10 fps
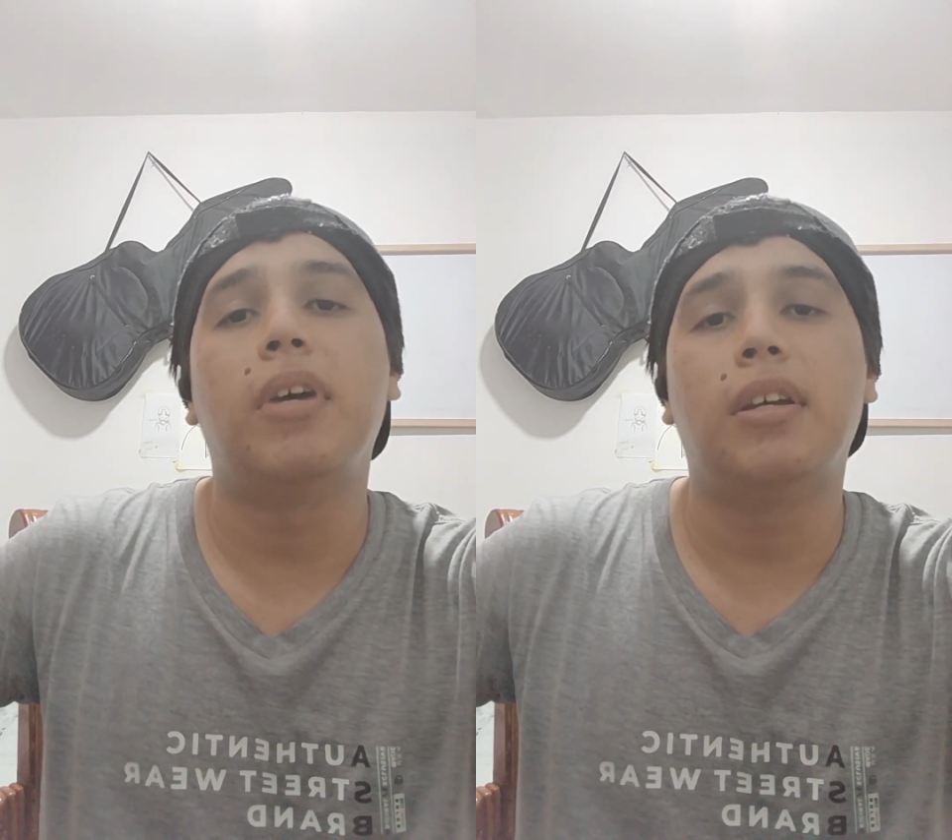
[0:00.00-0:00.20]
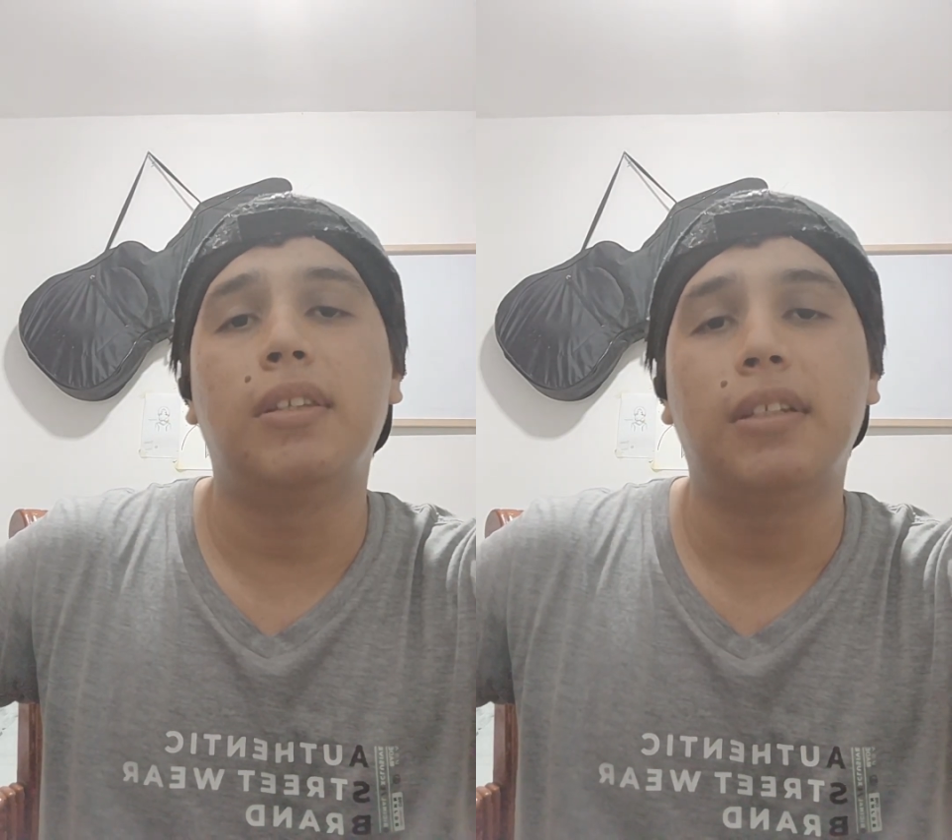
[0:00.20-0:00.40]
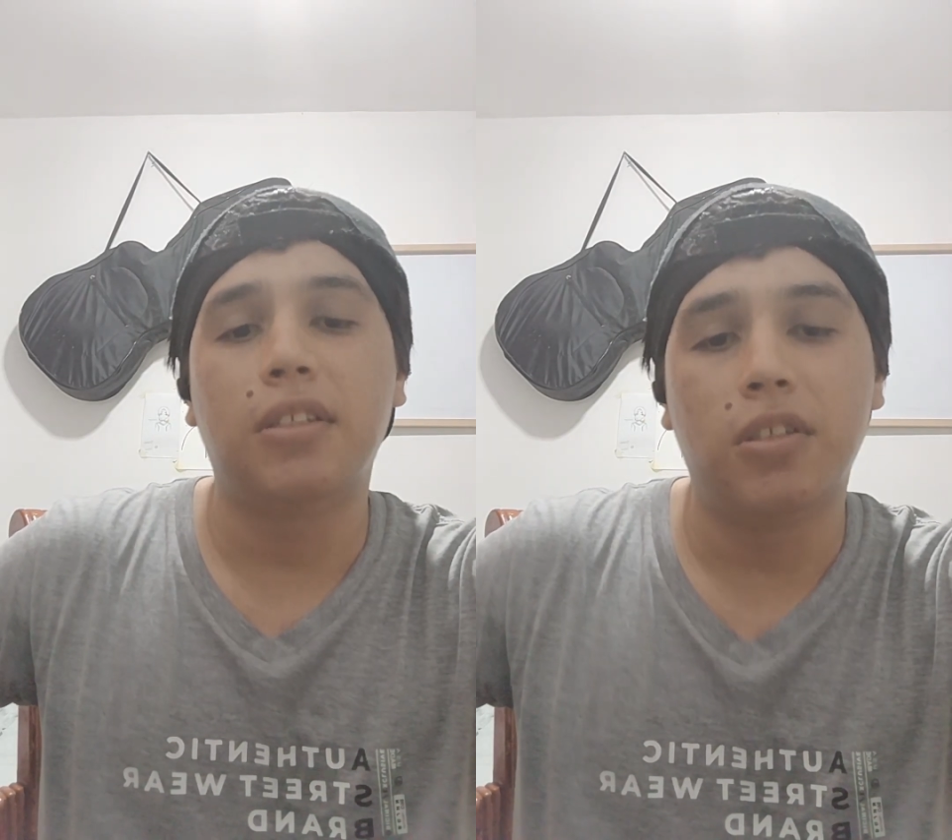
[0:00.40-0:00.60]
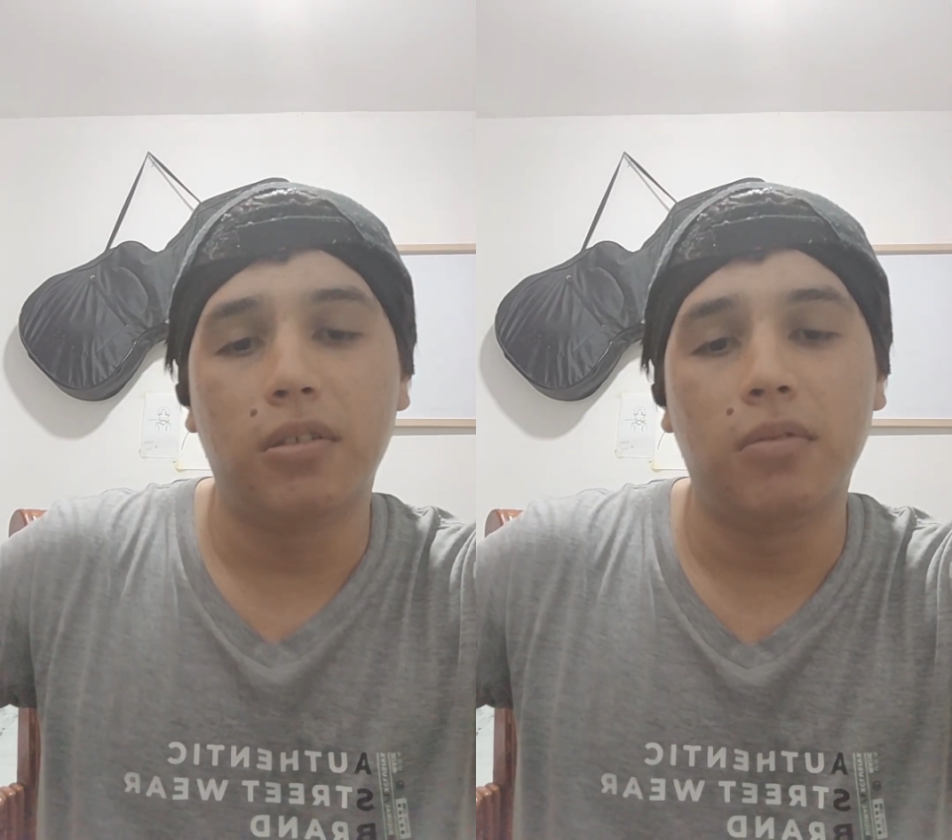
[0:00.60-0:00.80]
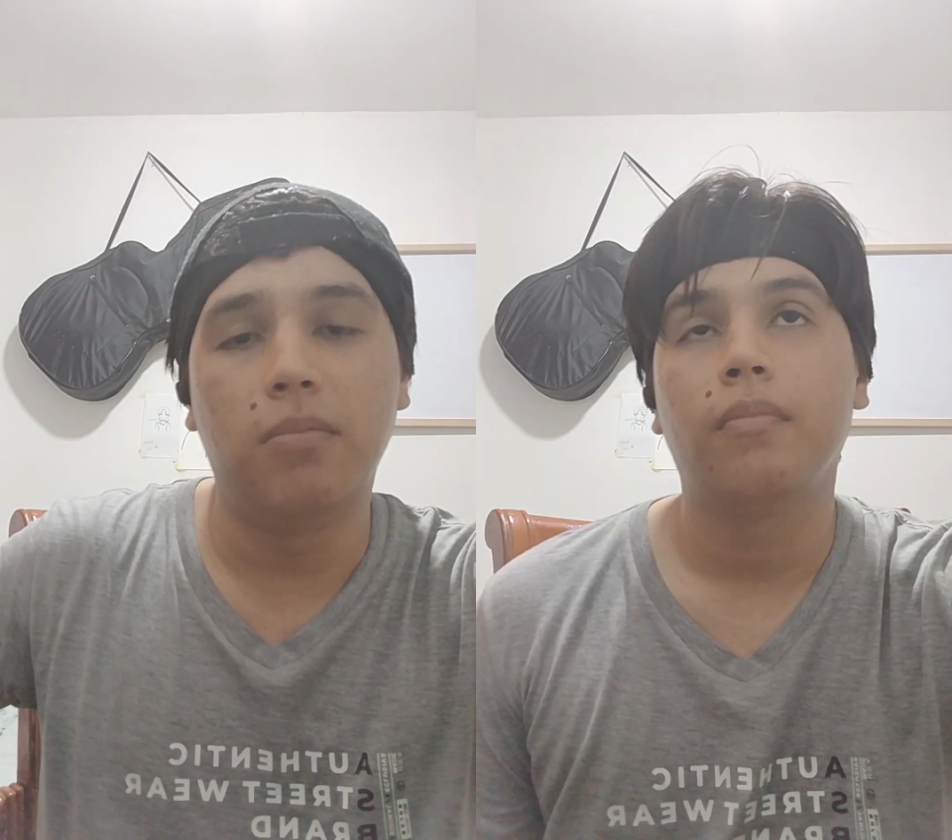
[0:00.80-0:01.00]

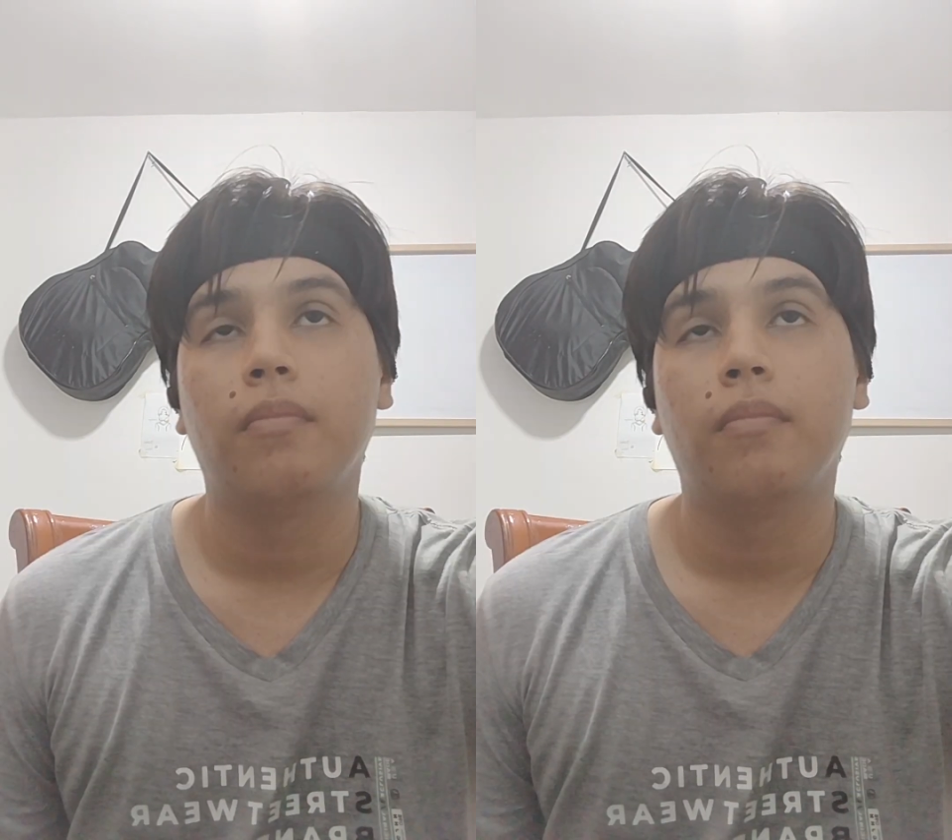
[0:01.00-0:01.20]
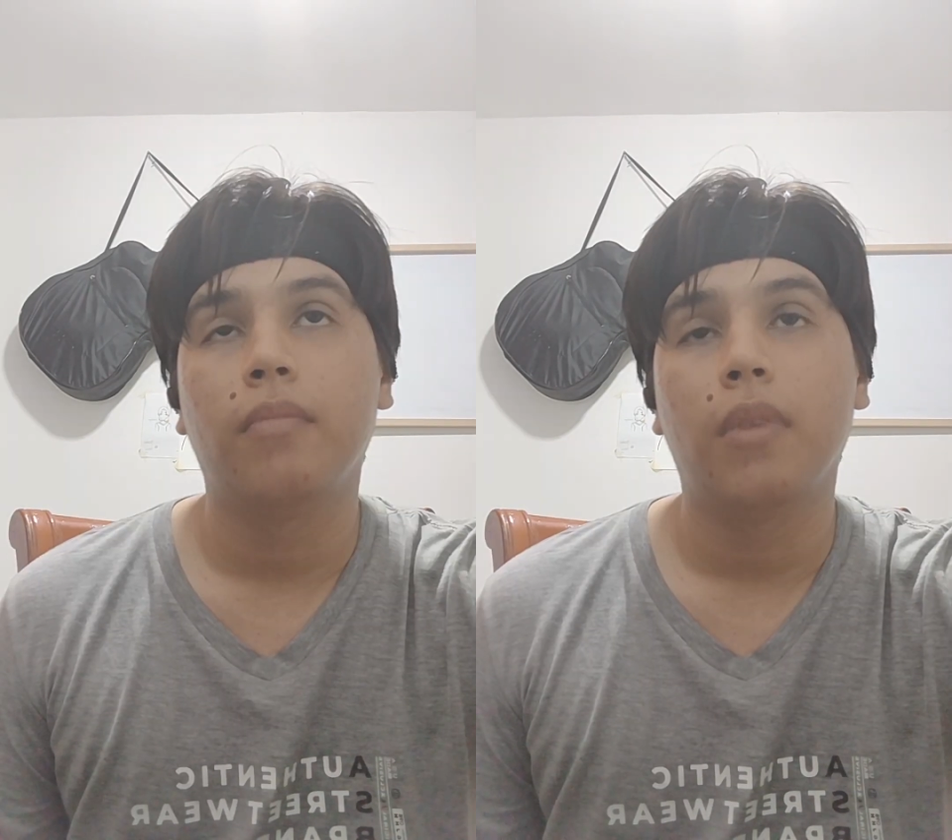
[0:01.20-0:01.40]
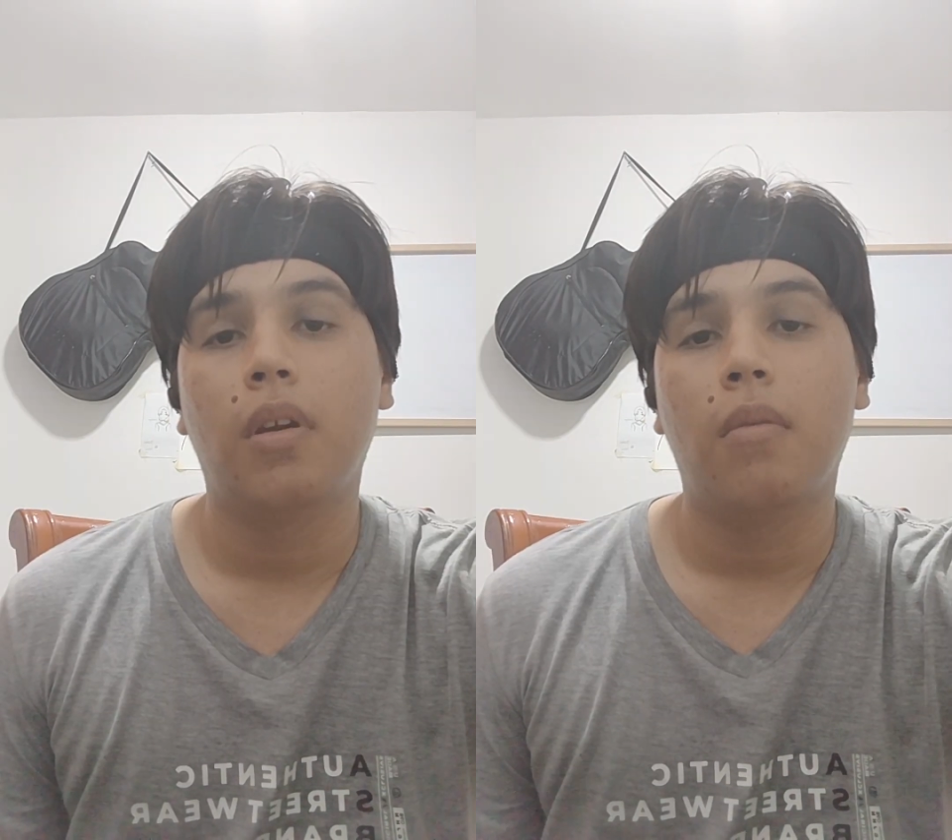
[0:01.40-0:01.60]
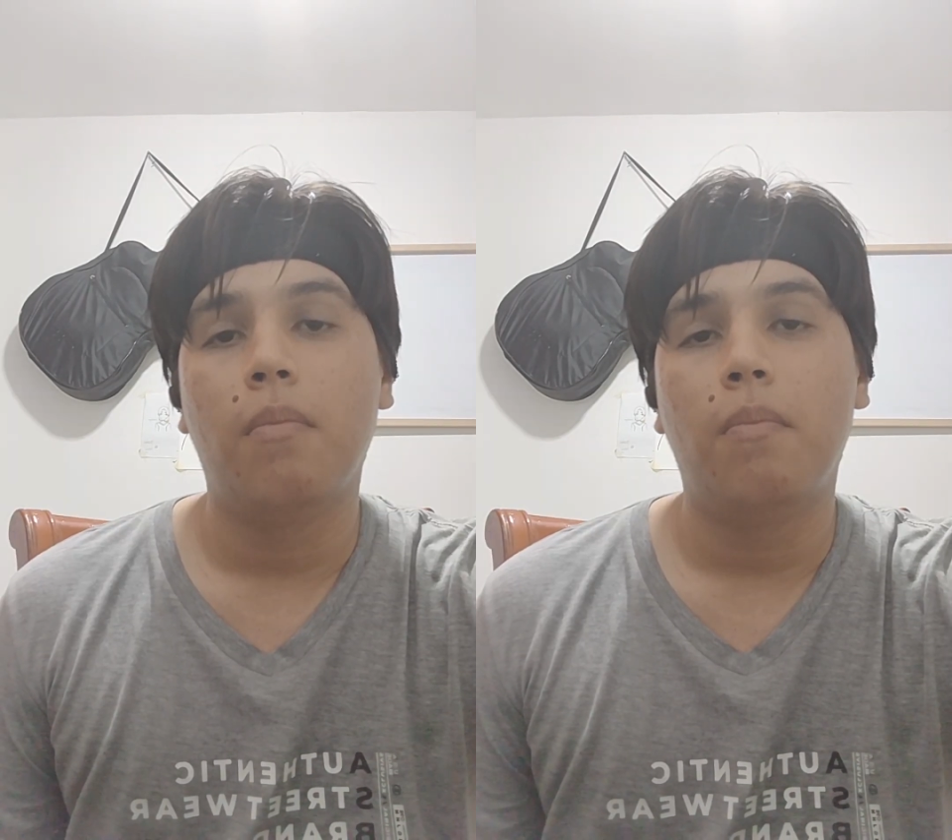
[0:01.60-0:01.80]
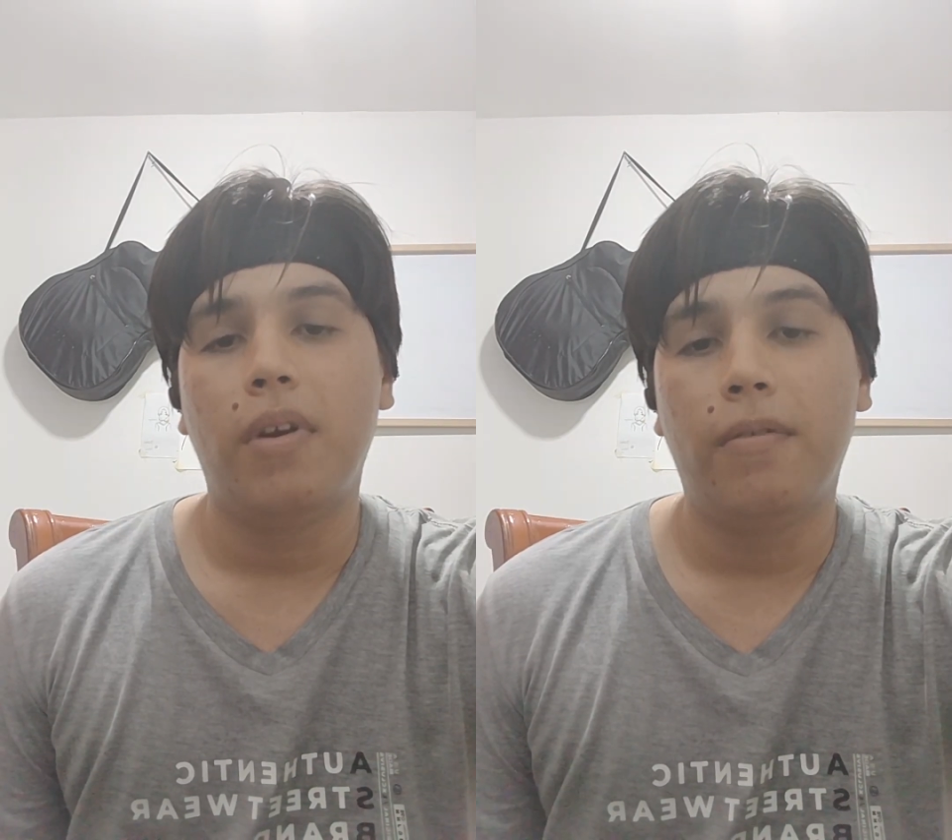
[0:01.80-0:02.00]
attention.
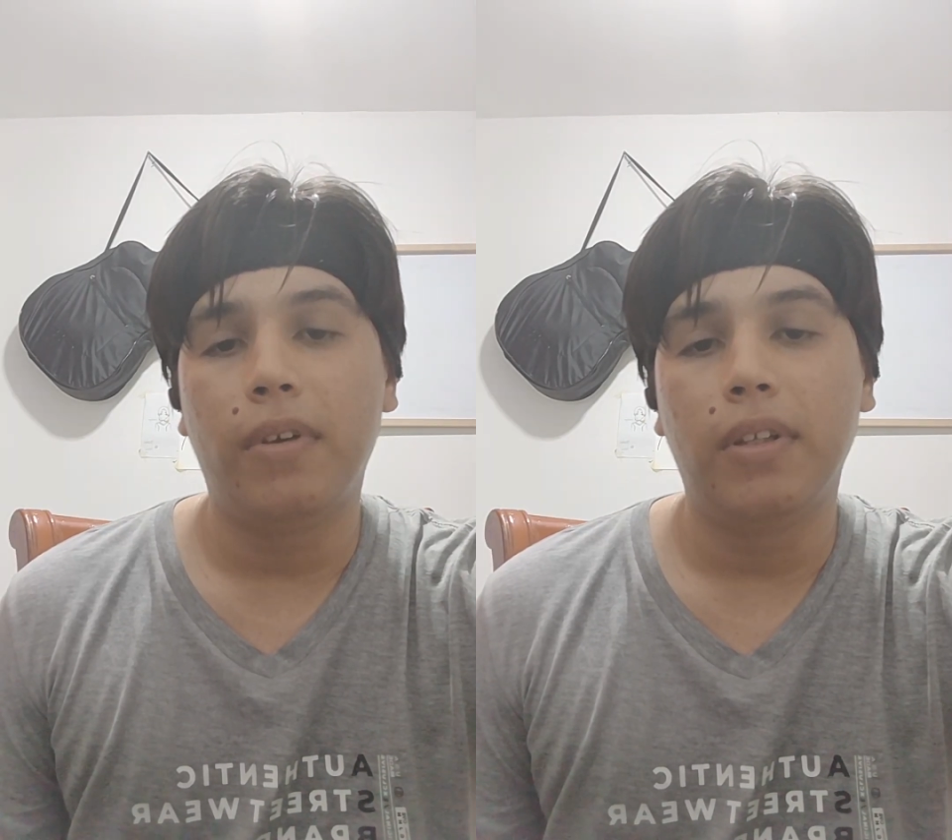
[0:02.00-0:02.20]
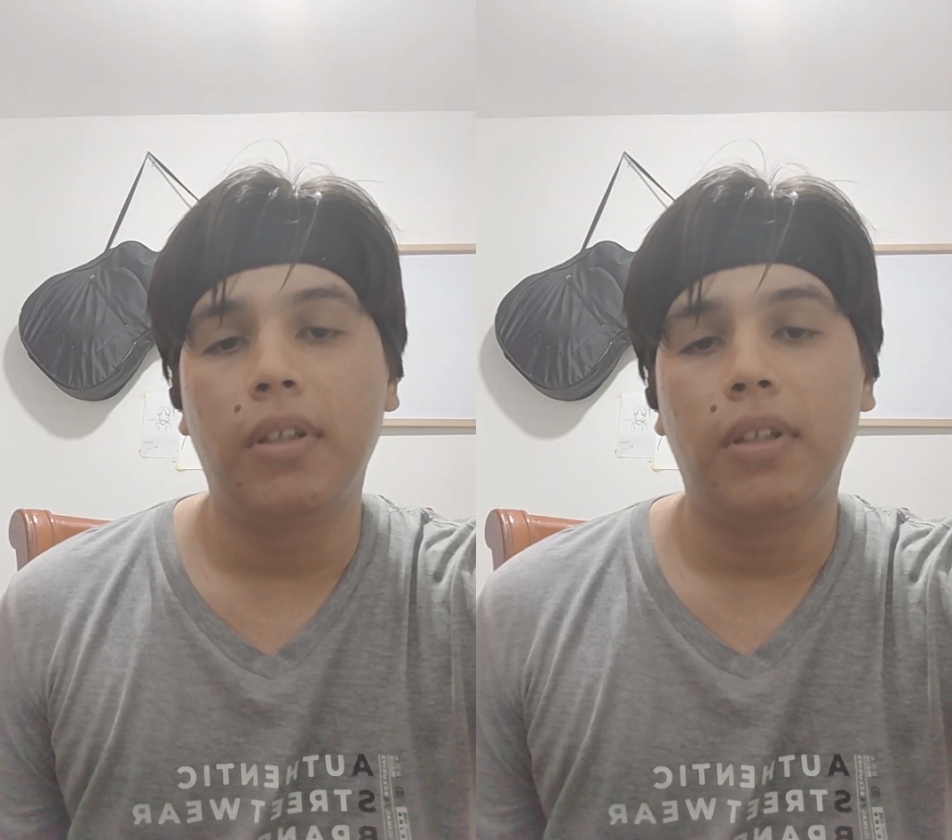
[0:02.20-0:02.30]
Perfect.